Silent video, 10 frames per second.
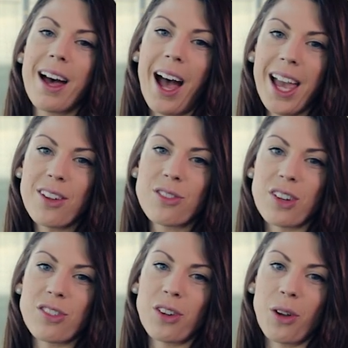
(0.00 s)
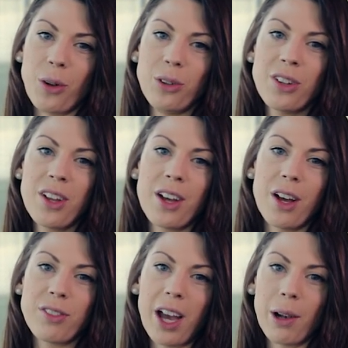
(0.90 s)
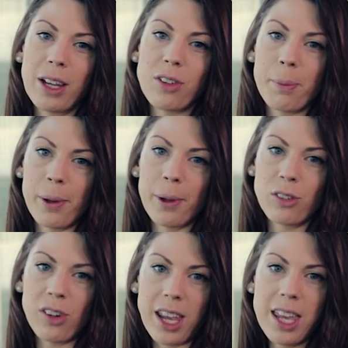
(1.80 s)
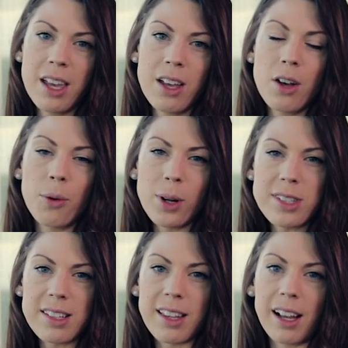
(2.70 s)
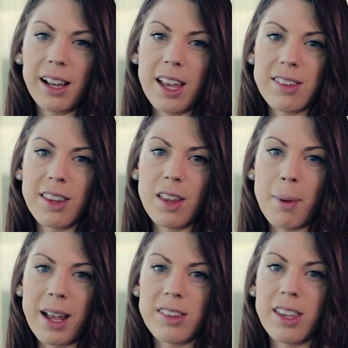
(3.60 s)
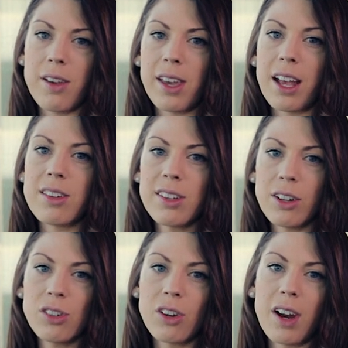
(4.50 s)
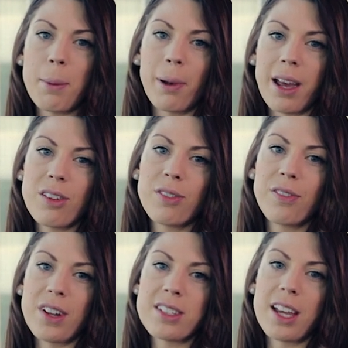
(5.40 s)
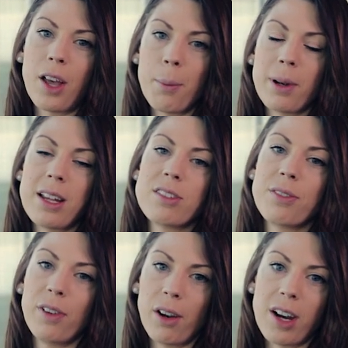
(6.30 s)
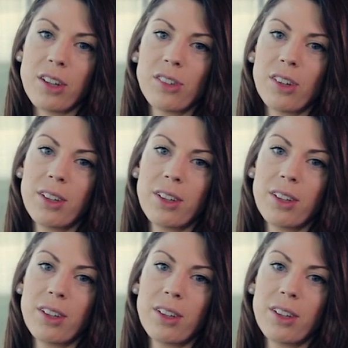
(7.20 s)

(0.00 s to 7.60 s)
I asked Richard Gould of Gowling WLG, what exactly is it that makes the UK such a great place for fintech companies to flourish?